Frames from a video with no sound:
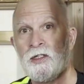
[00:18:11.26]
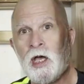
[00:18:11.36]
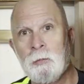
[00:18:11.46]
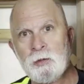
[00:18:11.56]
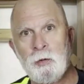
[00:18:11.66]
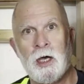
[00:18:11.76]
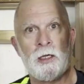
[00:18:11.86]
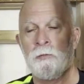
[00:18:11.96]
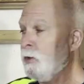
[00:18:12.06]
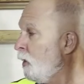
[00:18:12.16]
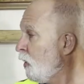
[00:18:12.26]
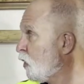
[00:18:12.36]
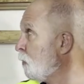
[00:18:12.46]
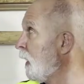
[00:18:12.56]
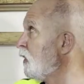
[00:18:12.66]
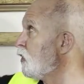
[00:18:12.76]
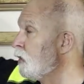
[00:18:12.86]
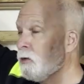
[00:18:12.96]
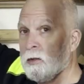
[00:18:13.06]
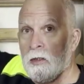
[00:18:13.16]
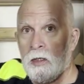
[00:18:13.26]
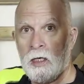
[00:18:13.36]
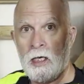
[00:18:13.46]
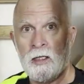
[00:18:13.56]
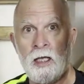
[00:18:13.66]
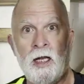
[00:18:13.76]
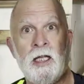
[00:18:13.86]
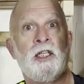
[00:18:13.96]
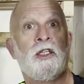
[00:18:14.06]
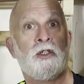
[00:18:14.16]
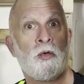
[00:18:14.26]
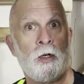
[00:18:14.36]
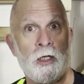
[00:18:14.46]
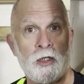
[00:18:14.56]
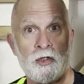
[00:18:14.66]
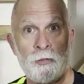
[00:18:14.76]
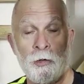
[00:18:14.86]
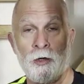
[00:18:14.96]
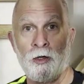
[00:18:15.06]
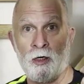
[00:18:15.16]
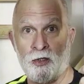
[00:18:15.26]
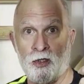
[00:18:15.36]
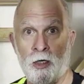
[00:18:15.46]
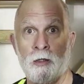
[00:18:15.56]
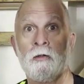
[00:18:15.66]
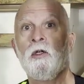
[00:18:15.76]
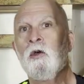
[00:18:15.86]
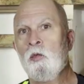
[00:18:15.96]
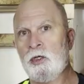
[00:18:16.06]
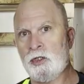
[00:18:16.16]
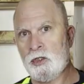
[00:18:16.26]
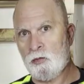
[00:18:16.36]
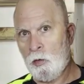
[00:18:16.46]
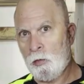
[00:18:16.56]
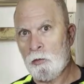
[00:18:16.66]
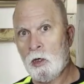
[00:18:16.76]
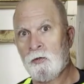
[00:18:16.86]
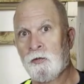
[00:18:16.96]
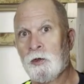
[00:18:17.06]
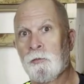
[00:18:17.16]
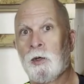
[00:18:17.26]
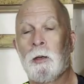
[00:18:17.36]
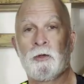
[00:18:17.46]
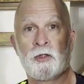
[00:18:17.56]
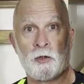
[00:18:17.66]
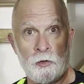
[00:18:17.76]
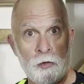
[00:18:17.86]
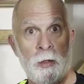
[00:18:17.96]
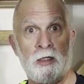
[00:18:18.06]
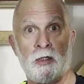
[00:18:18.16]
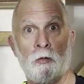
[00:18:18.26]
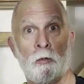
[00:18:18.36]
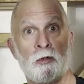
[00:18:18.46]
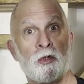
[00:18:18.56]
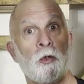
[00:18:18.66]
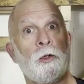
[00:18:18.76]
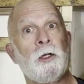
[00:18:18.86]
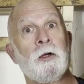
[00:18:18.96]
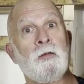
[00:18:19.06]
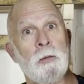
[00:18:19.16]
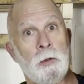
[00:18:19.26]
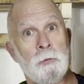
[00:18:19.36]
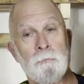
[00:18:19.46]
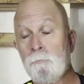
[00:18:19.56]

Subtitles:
top to bottom, spaced, again, that 18 to 20 inches apart on center, which is what we want for proper screw spacing when we're screwing in our Fibo.